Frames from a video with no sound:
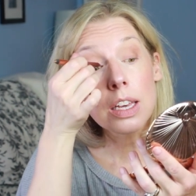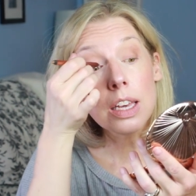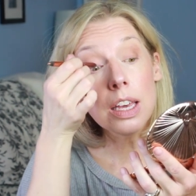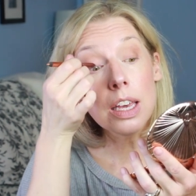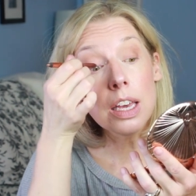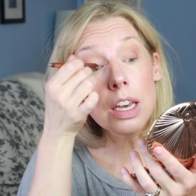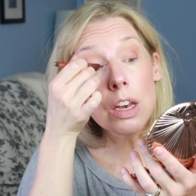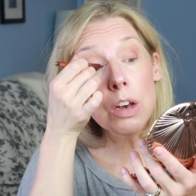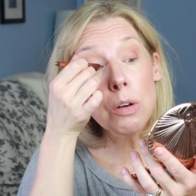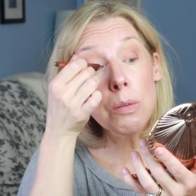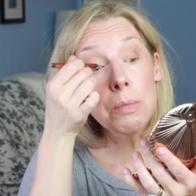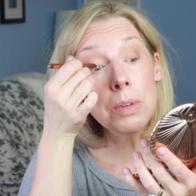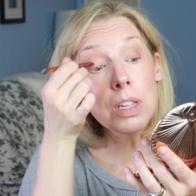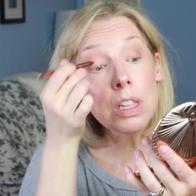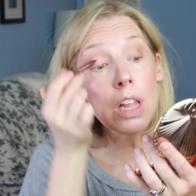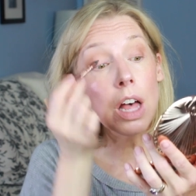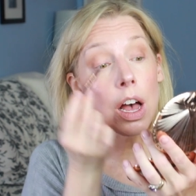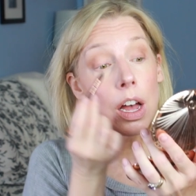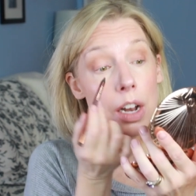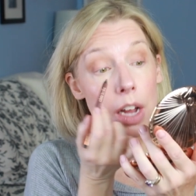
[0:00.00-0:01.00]
Kiko
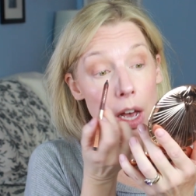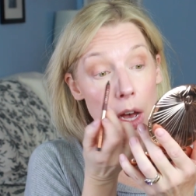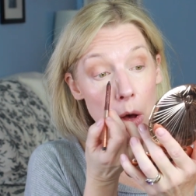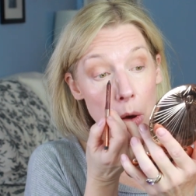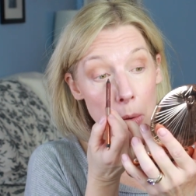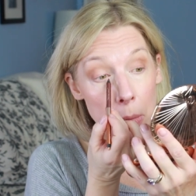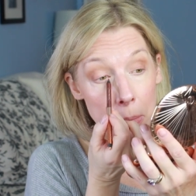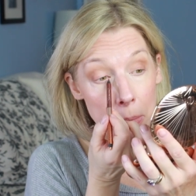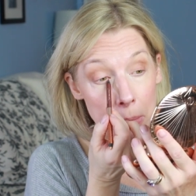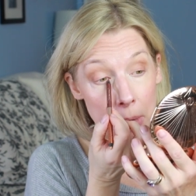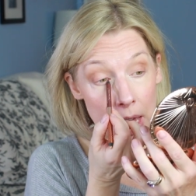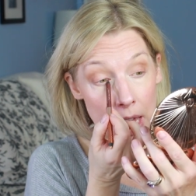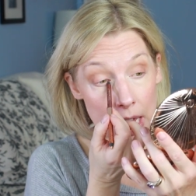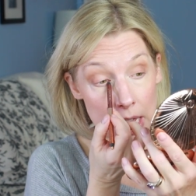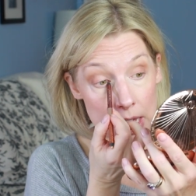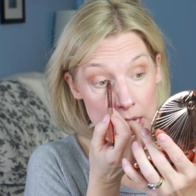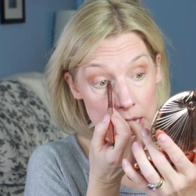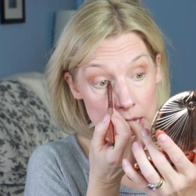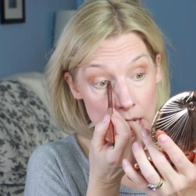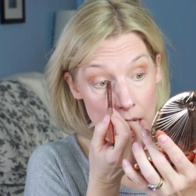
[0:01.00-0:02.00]
Milano
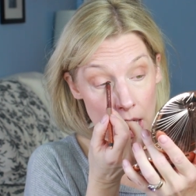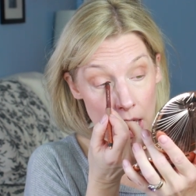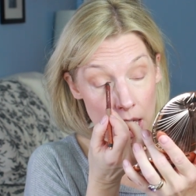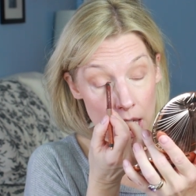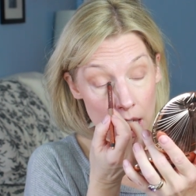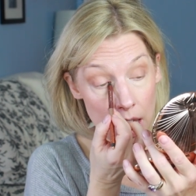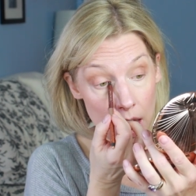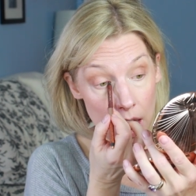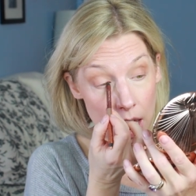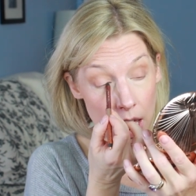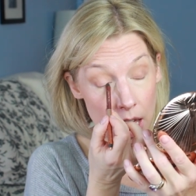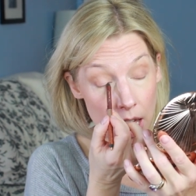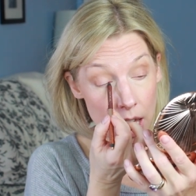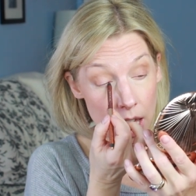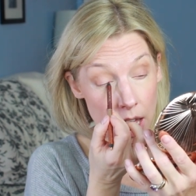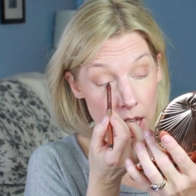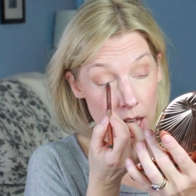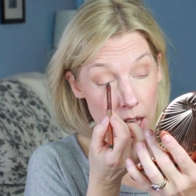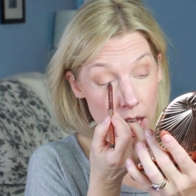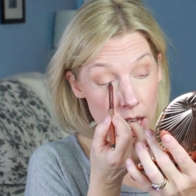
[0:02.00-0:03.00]
makes
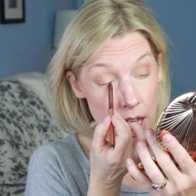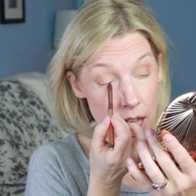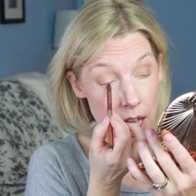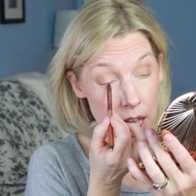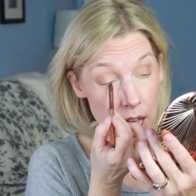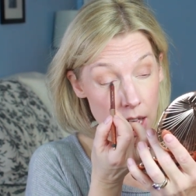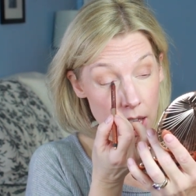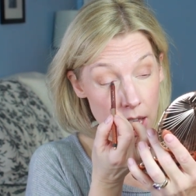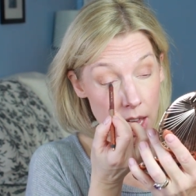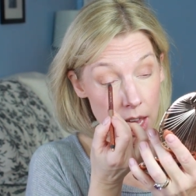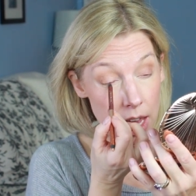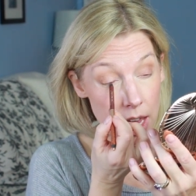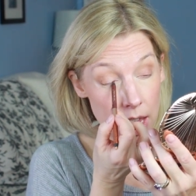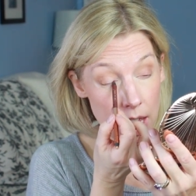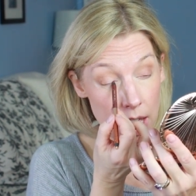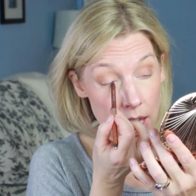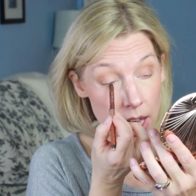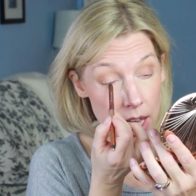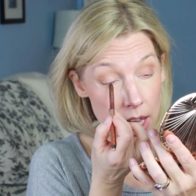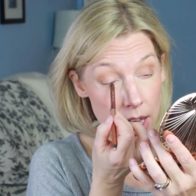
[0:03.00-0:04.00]

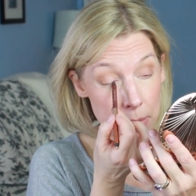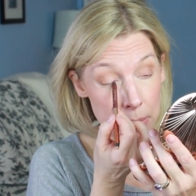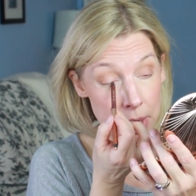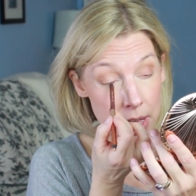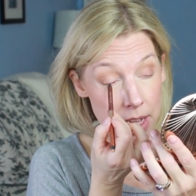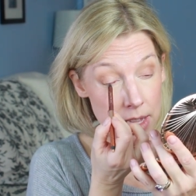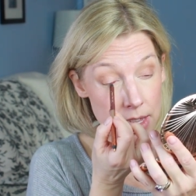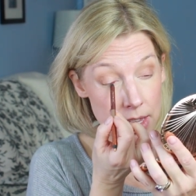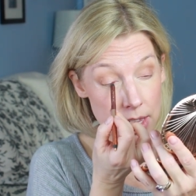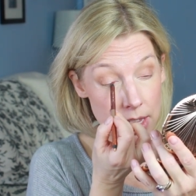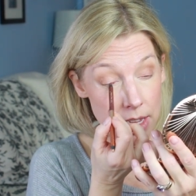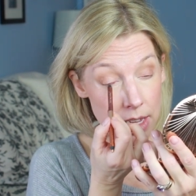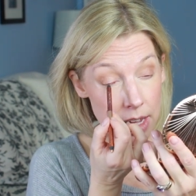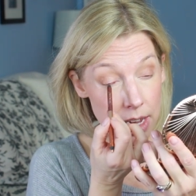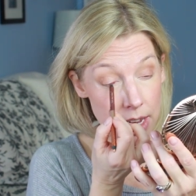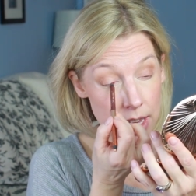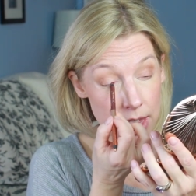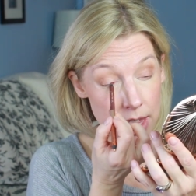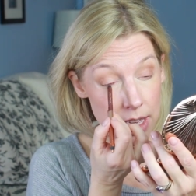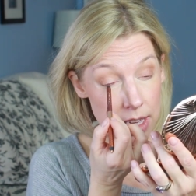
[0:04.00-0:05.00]
a pencil
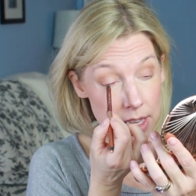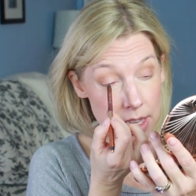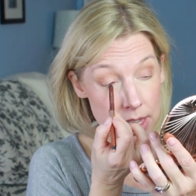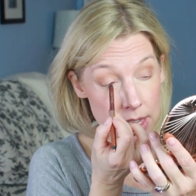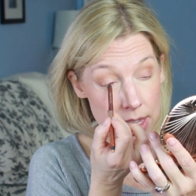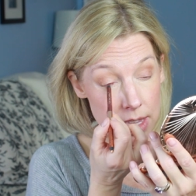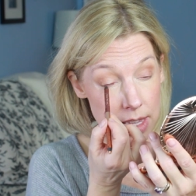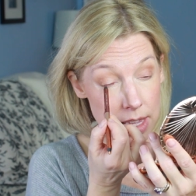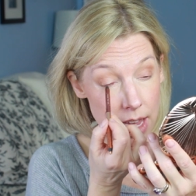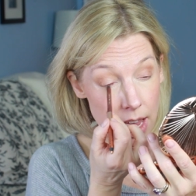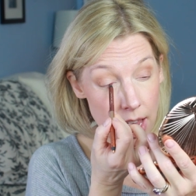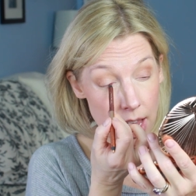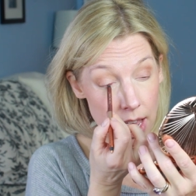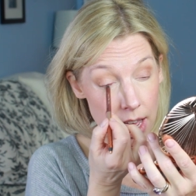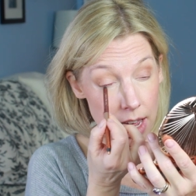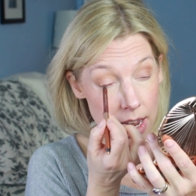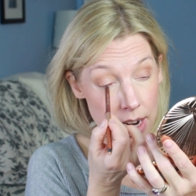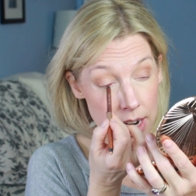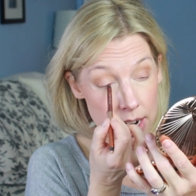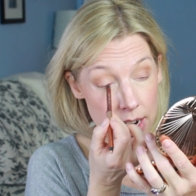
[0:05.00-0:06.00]
like this
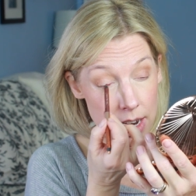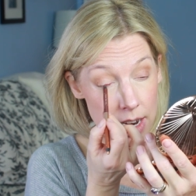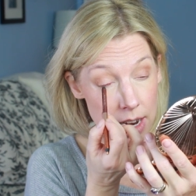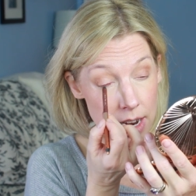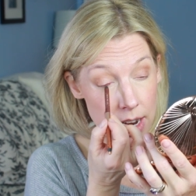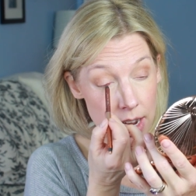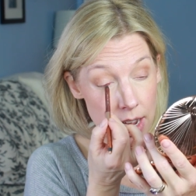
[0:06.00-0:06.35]
and